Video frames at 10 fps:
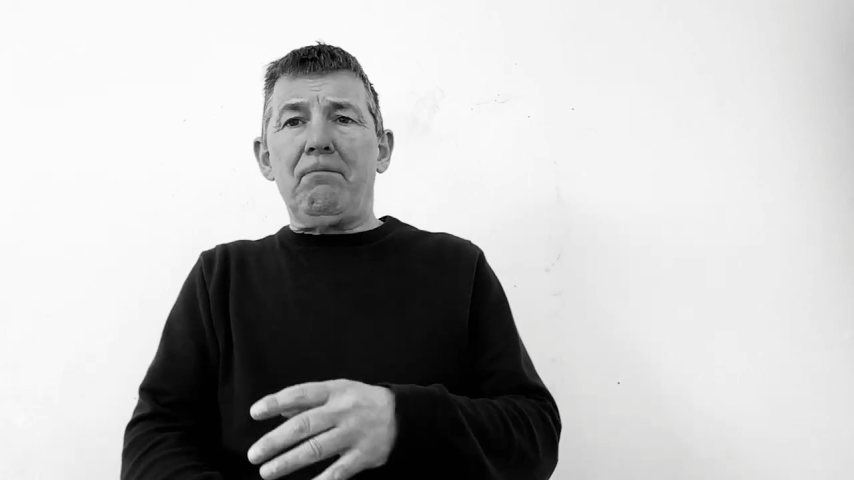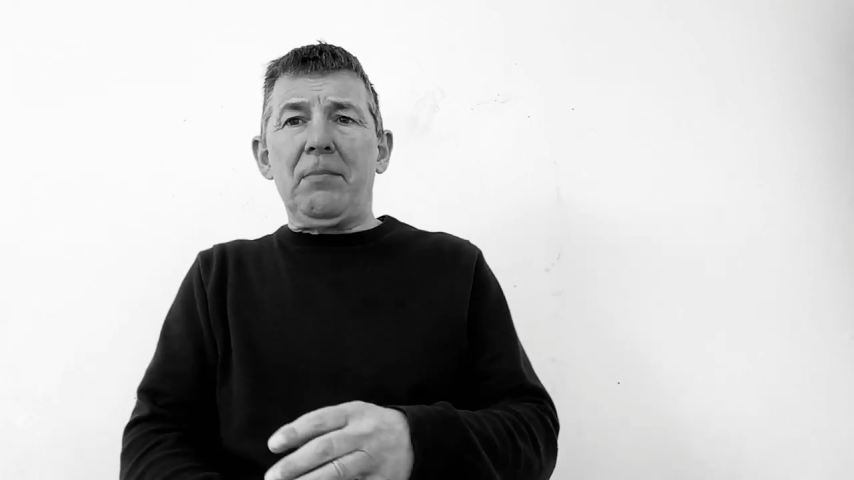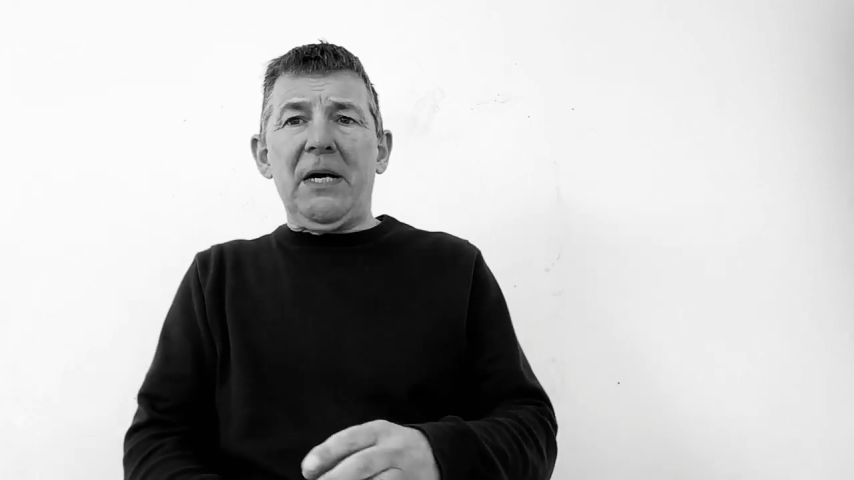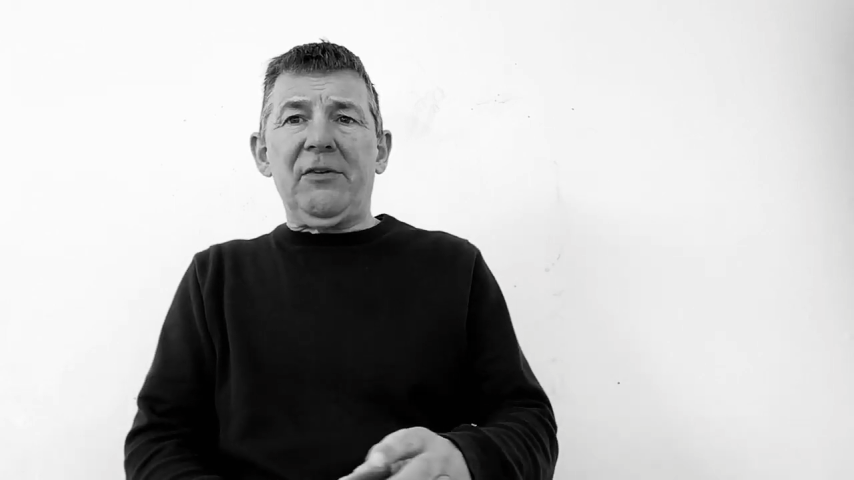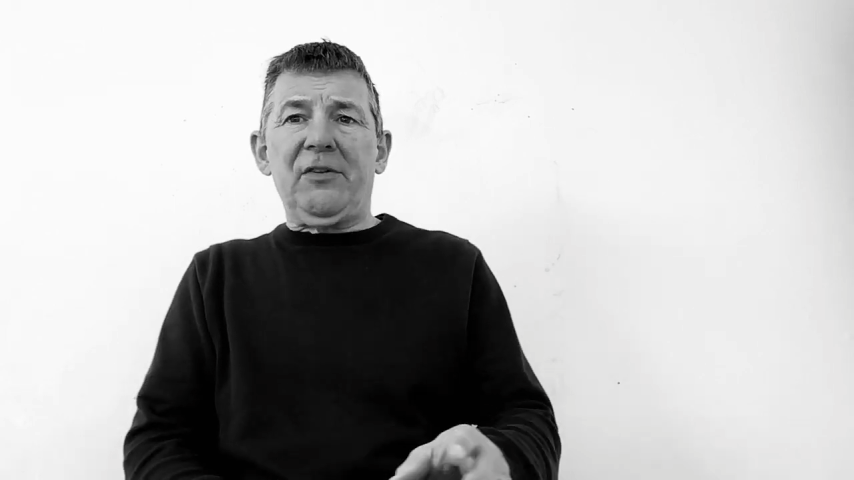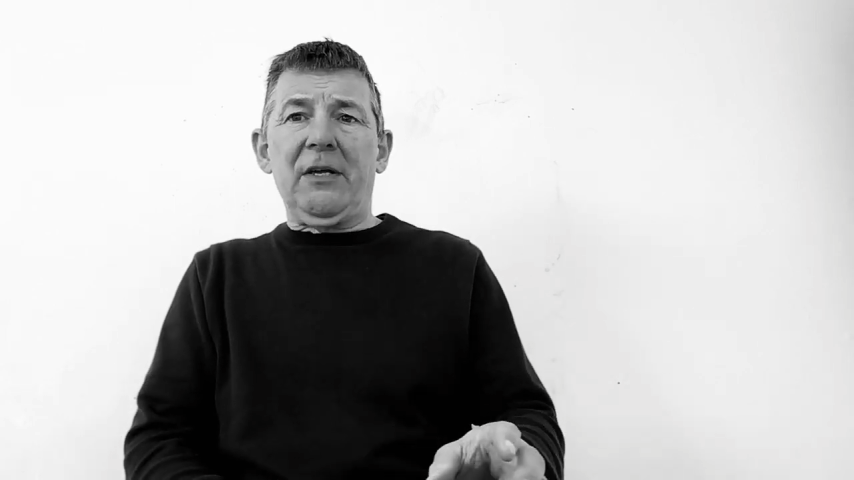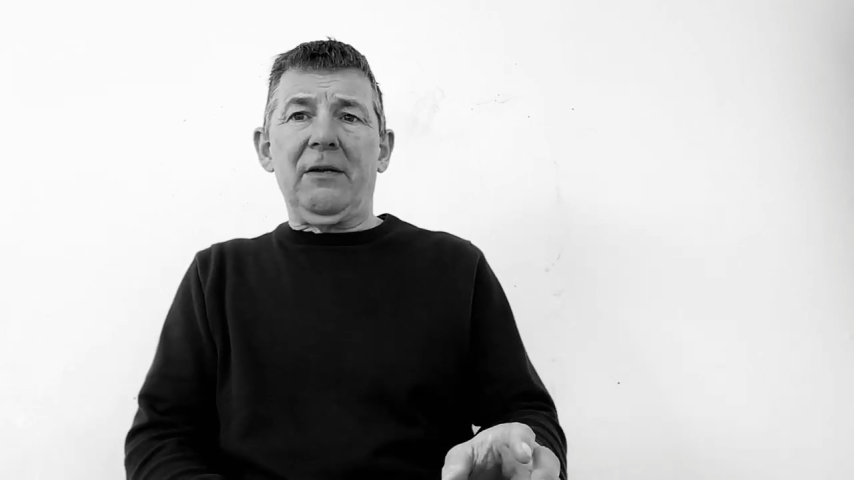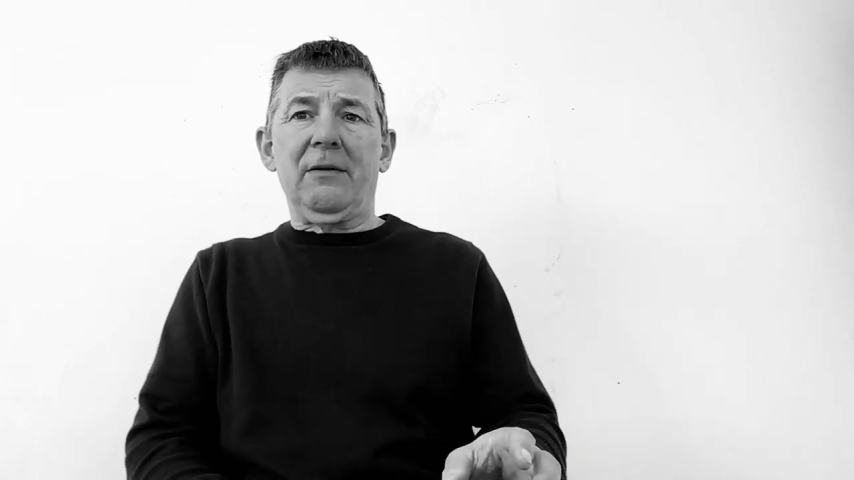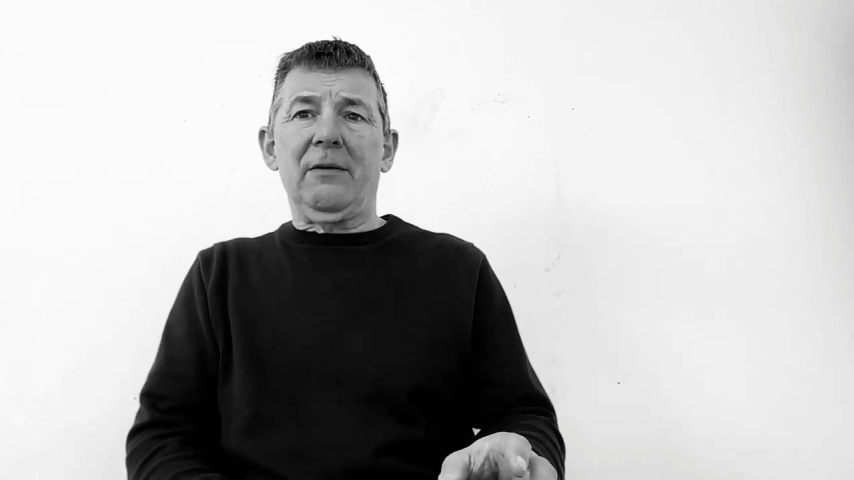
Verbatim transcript: passing,